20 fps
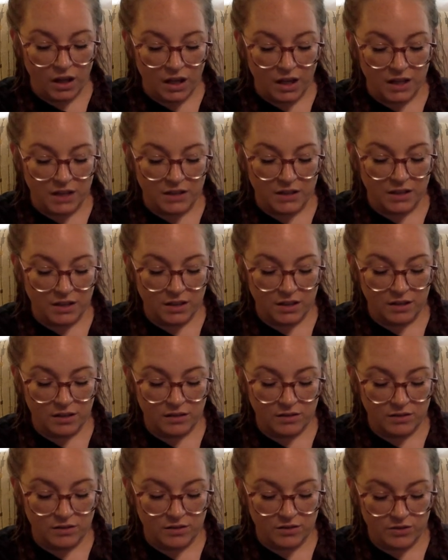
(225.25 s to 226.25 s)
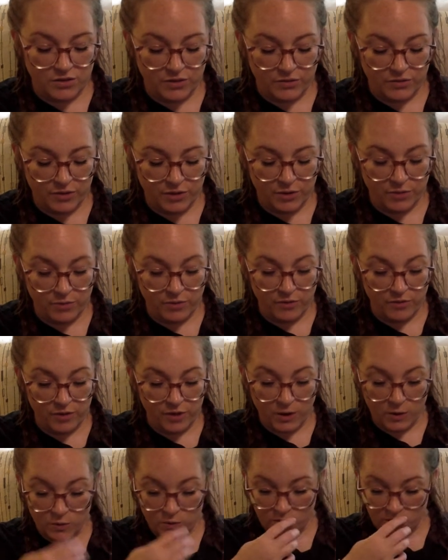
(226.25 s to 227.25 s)
And then there's a few
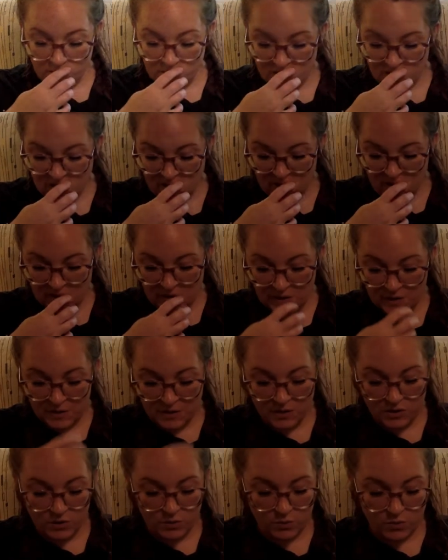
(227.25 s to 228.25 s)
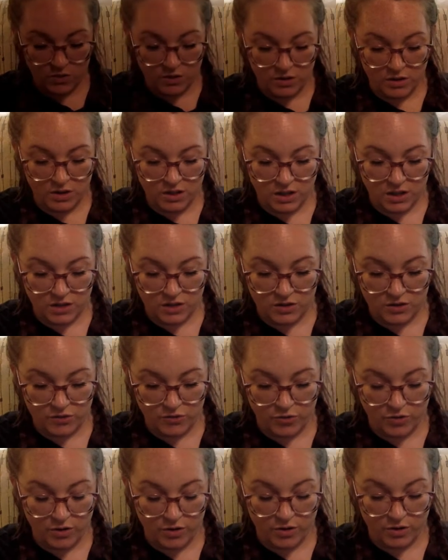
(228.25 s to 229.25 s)
reviews. This one is
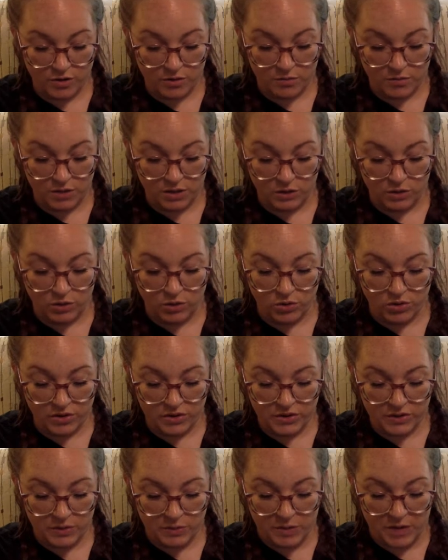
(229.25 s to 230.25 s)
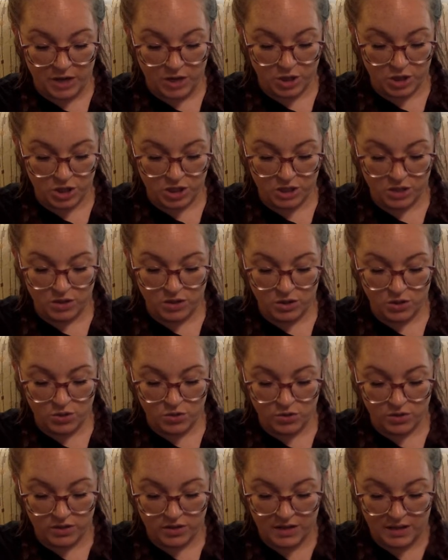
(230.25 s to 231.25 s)
from Laura Sebastian, New
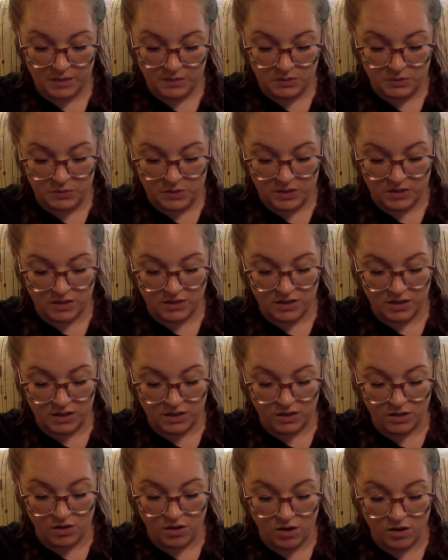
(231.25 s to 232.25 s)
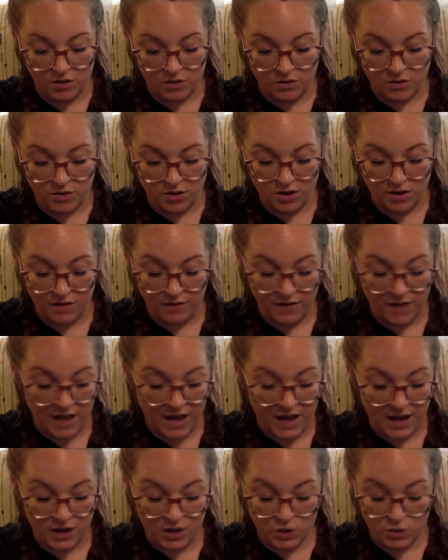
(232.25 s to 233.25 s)
York Times bestselling author of
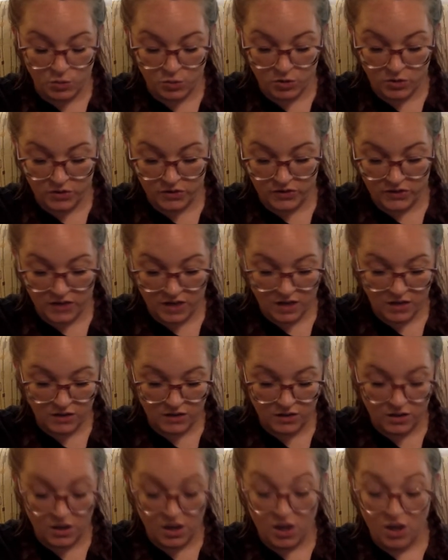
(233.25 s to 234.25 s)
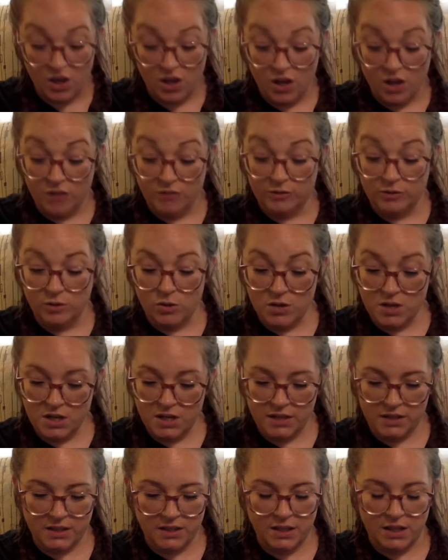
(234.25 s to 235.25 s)
Ash Princess.
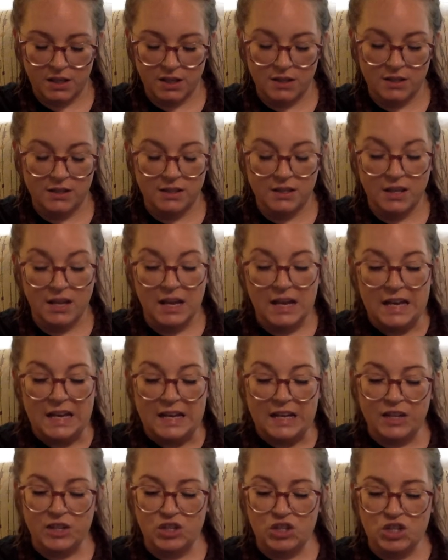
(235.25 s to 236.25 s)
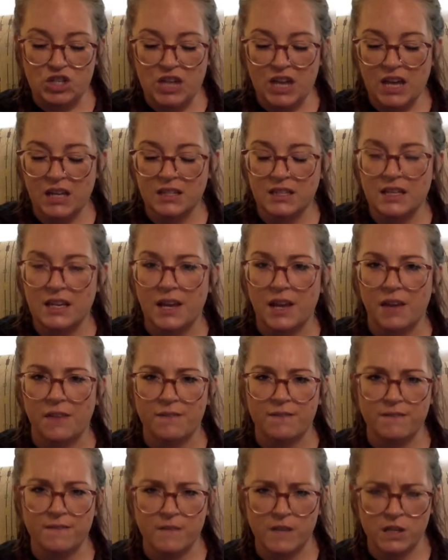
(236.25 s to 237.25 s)
Laura says, "Enchanting,
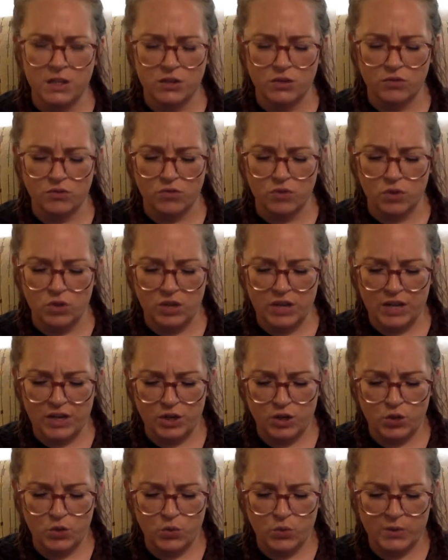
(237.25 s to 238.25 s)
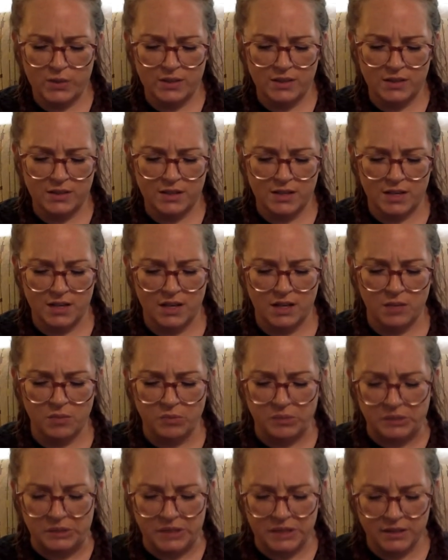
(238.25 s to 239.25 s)
visceral, and twisty,
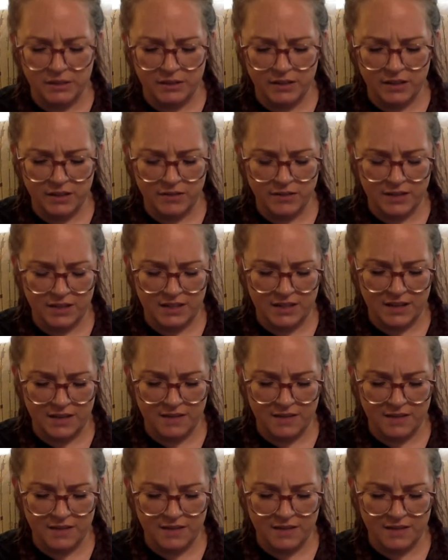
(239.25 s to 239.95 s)
Bloodleaf is a